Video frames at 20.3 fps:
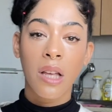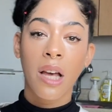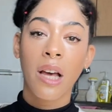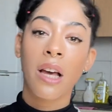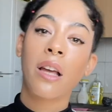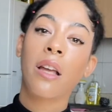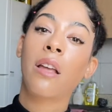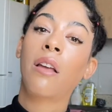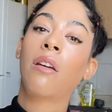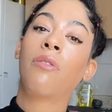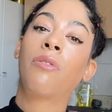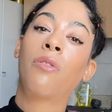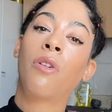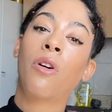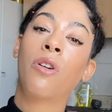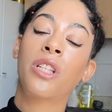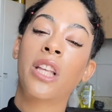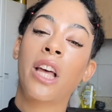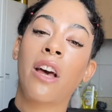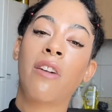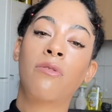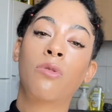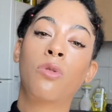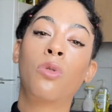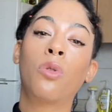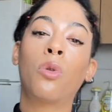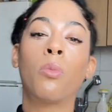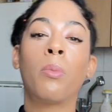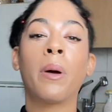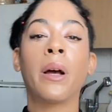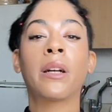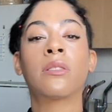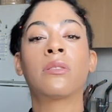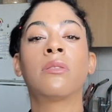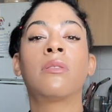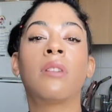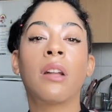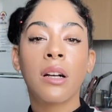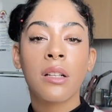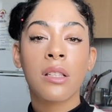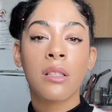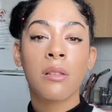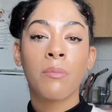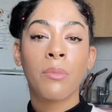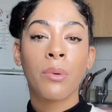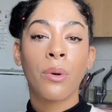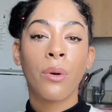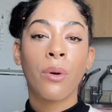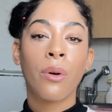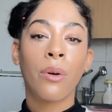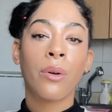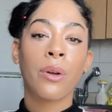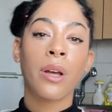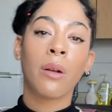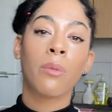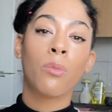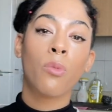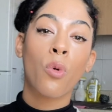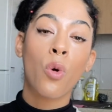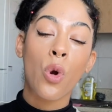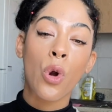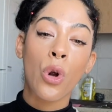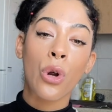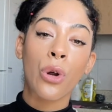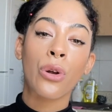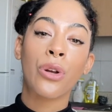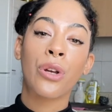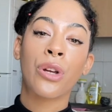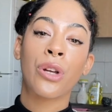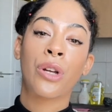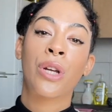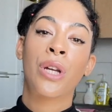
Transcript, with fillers: I of course have to go back to Luxembourg and work.